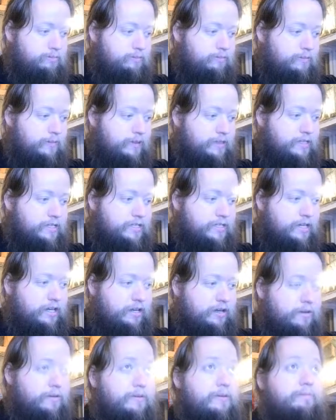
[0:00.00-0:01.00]

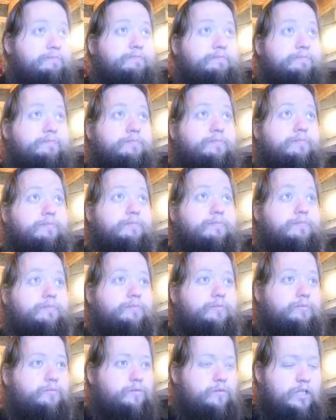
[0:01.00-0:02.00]
So
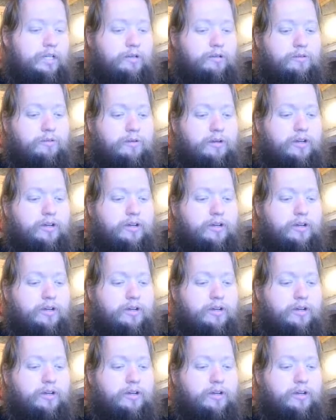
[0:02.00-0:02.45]
we're